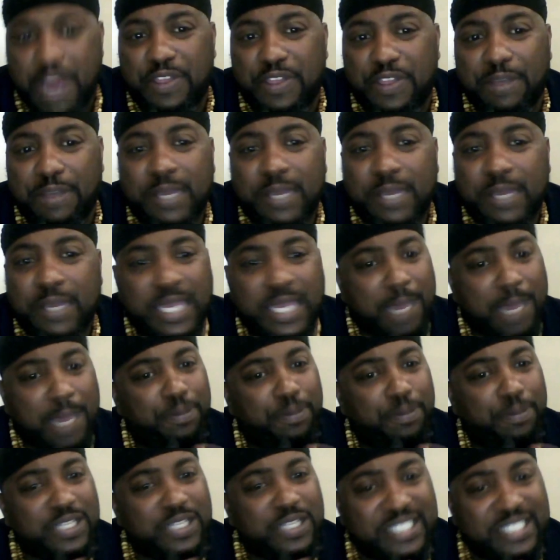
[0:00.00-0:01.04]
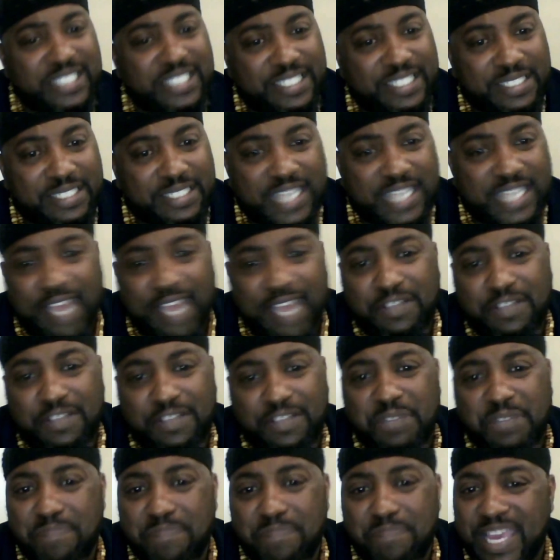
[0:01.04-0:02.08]
them and put
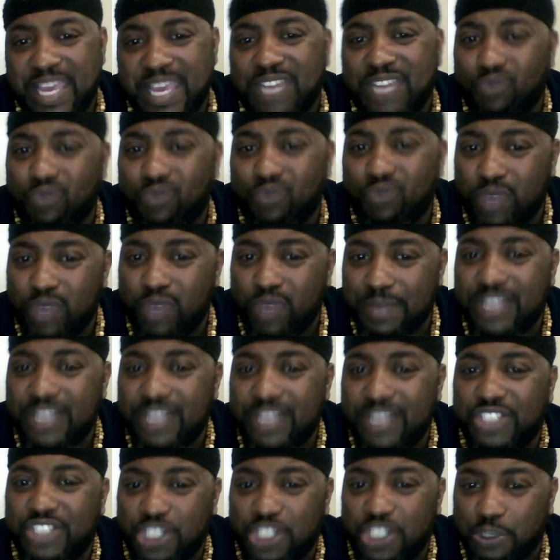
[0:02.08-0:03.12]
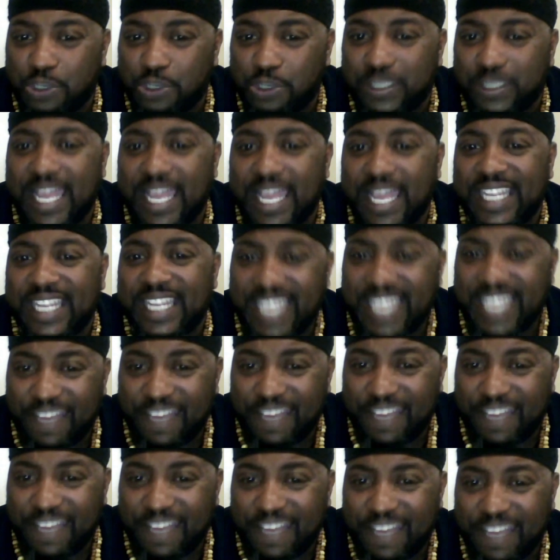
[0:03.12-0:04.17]
death to men, women, children, and
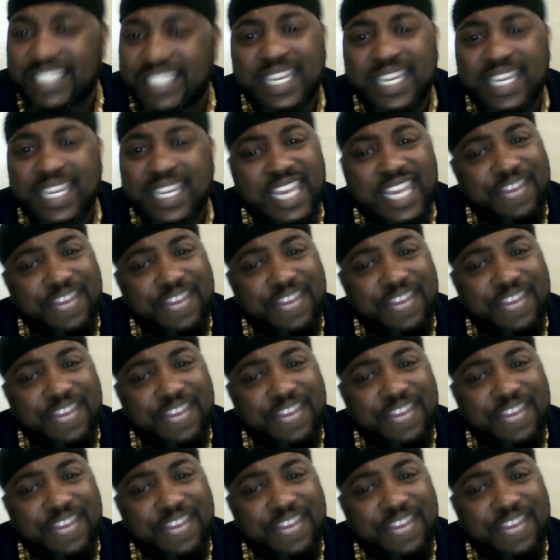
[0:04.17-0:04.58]
infants,